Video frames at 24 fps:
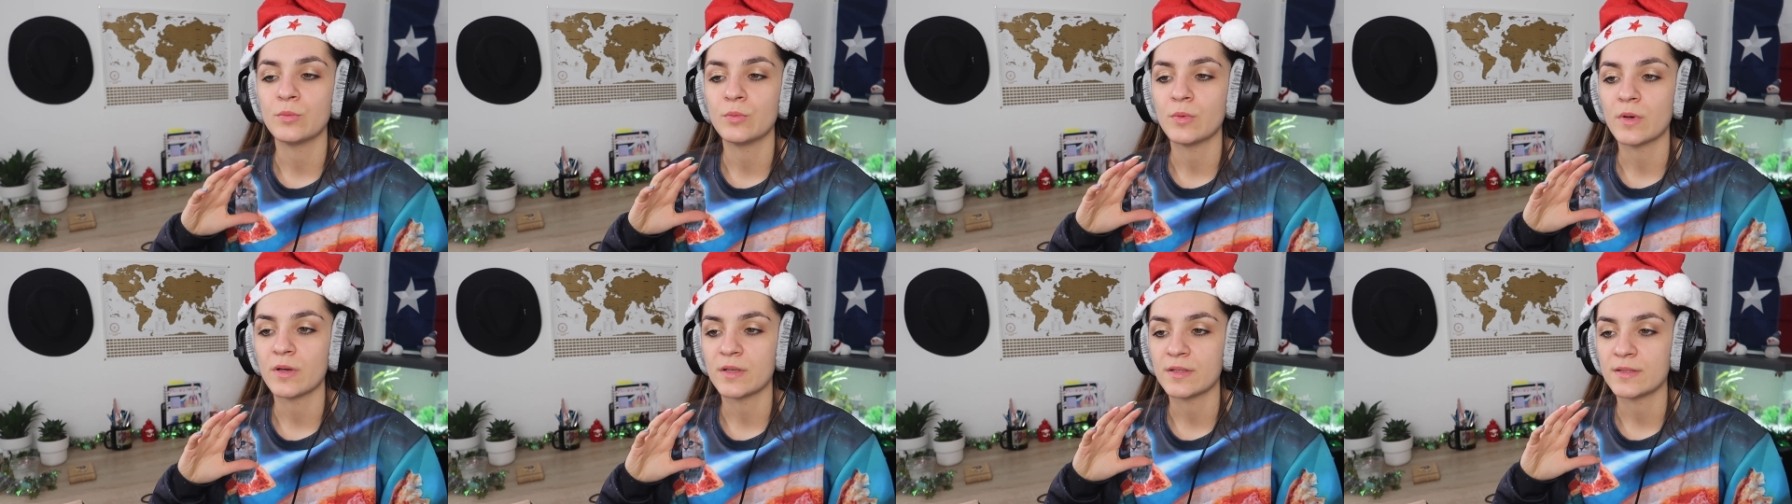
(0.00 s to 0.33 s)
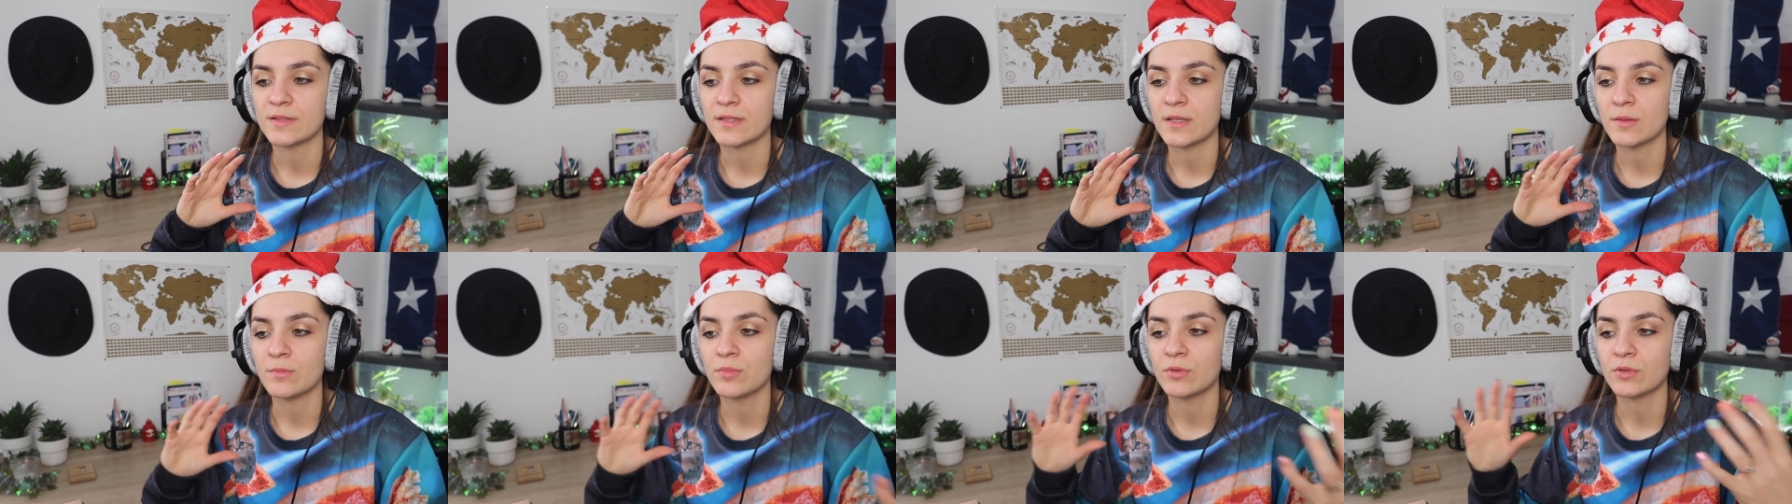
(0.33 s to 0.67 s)

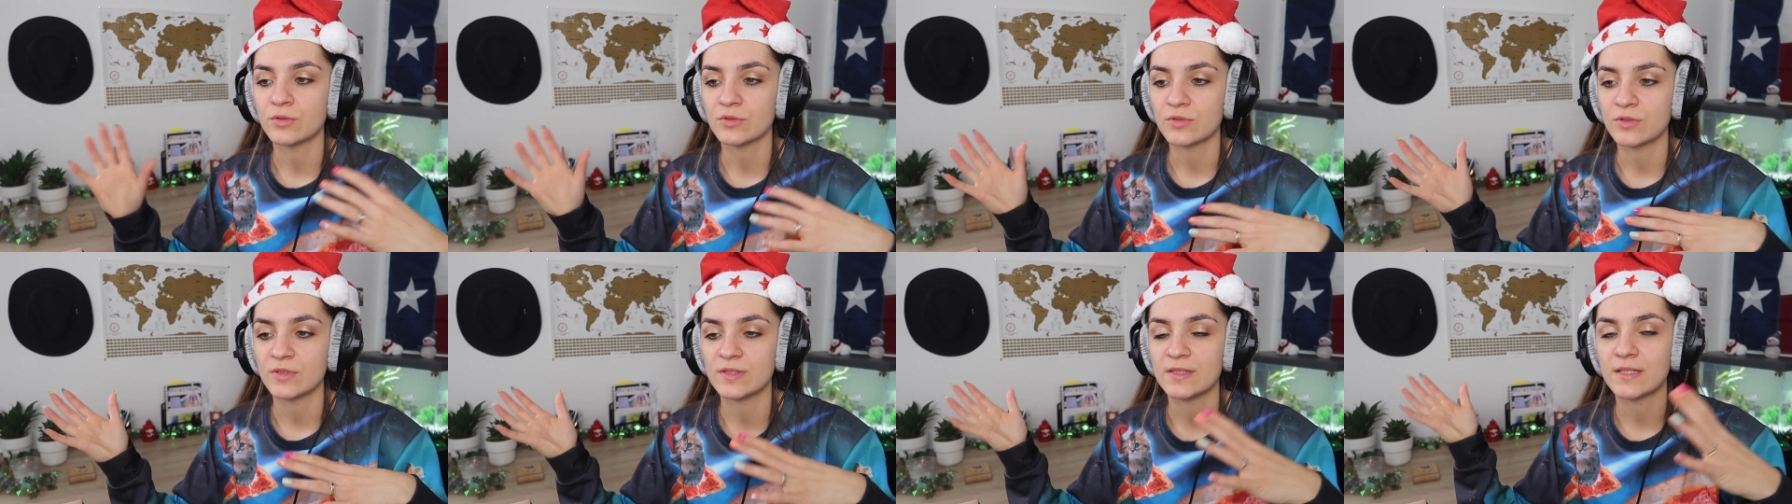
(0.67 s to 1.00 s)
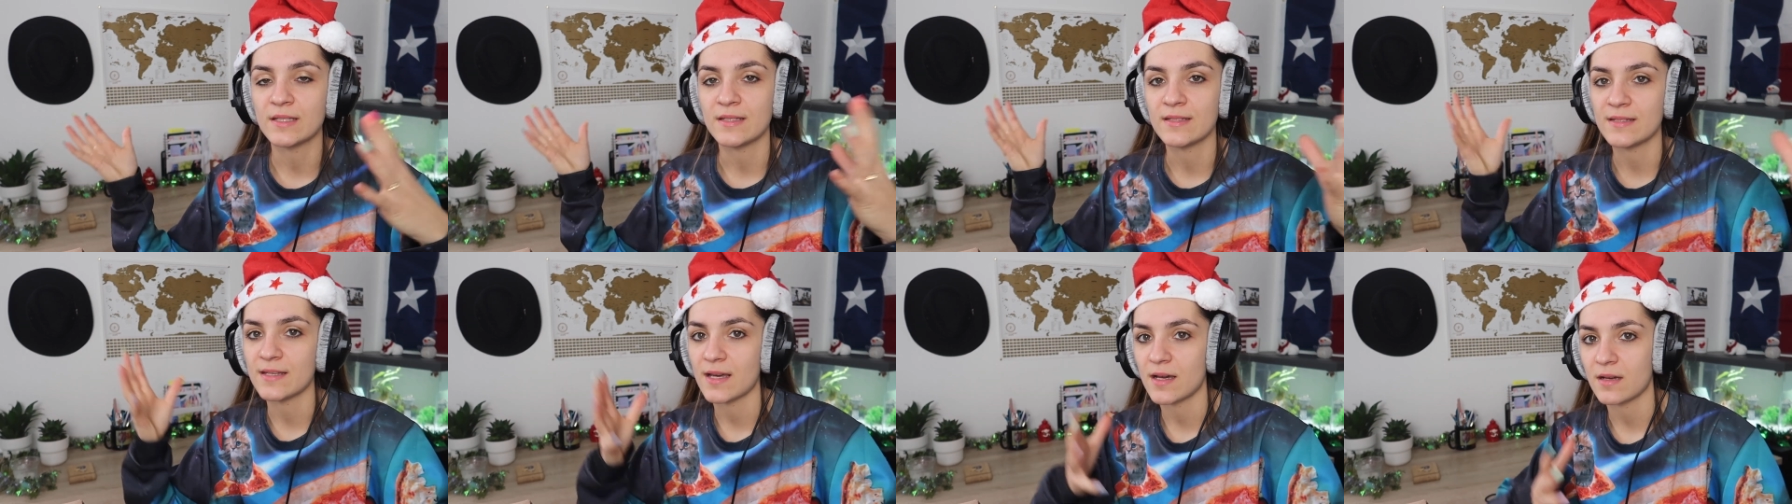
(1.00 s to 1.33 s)
was able to
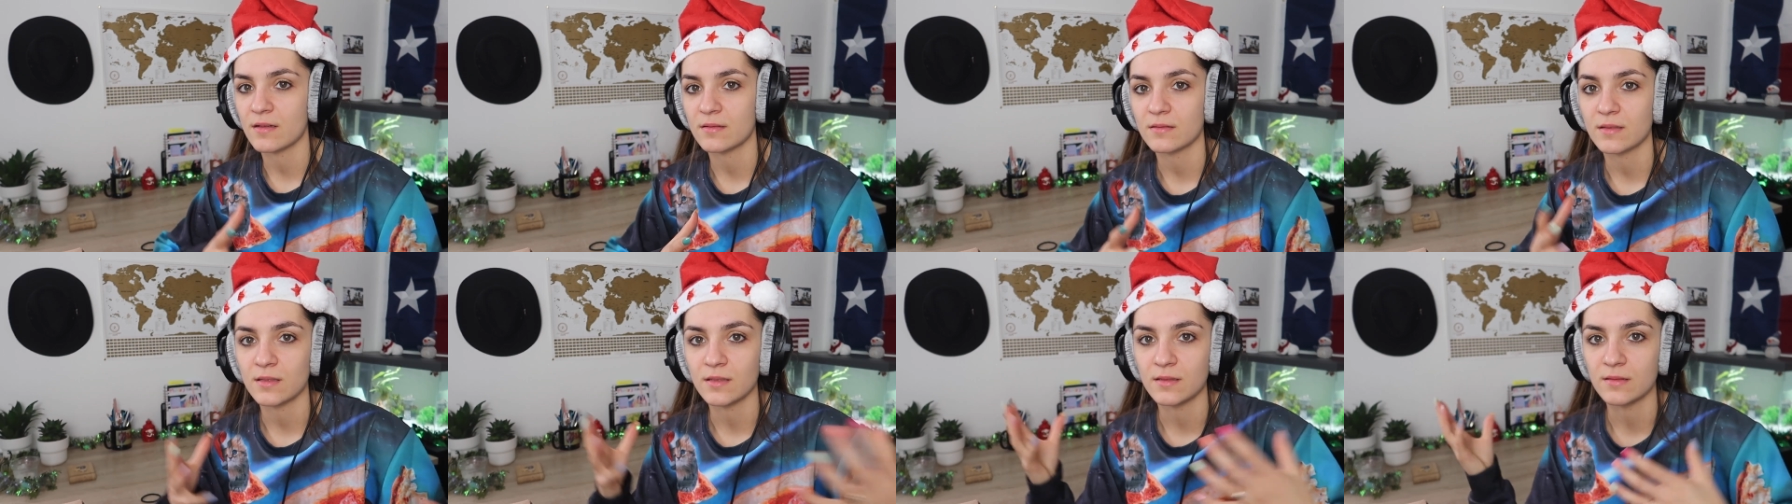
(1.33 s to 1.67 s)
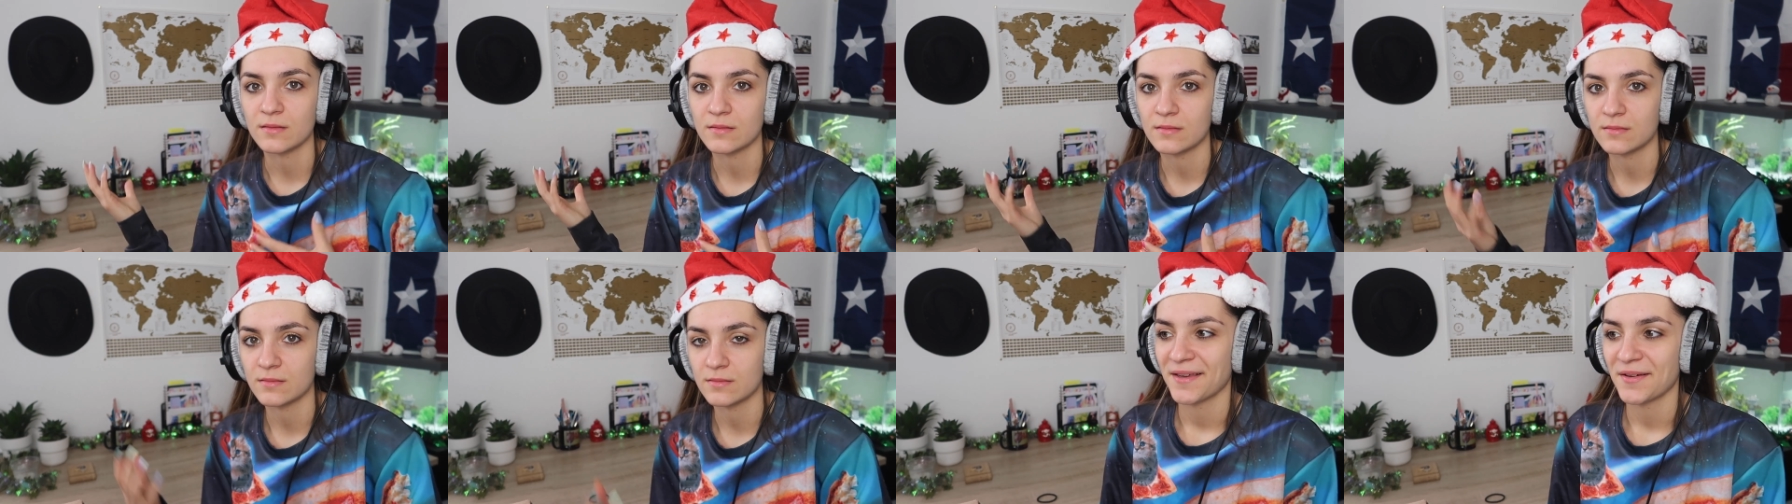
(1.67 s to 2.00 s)
stand out
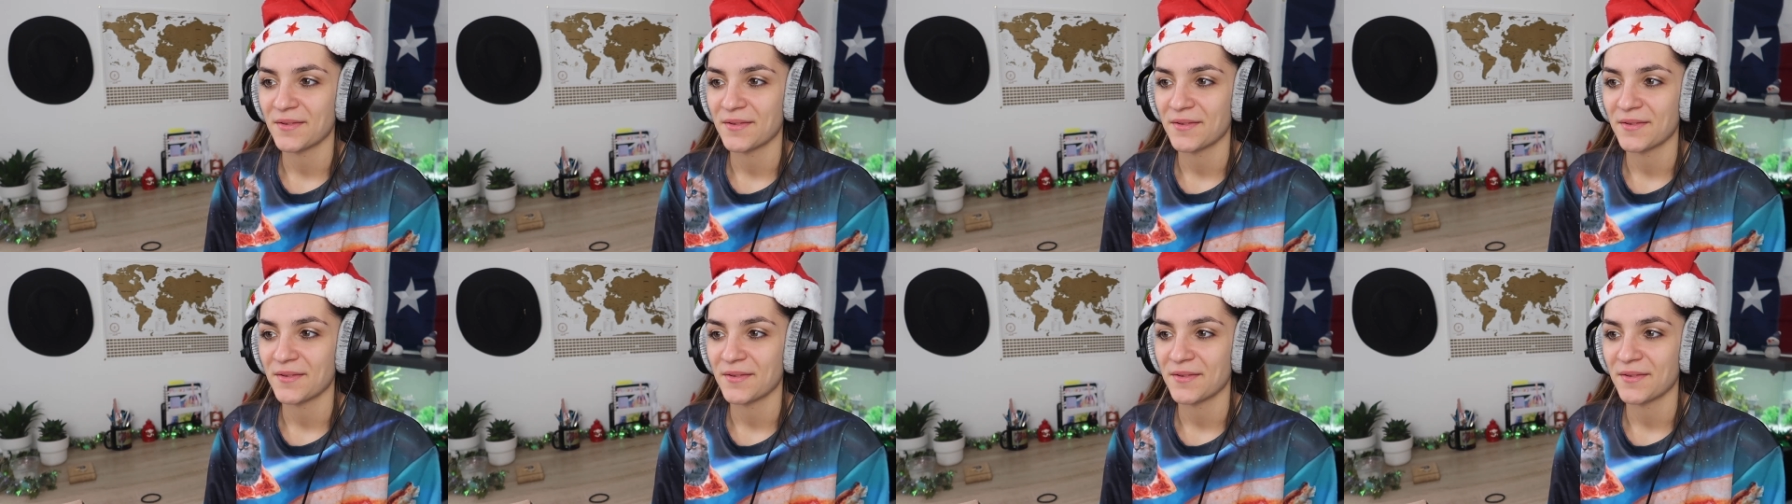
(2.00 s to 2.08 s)
and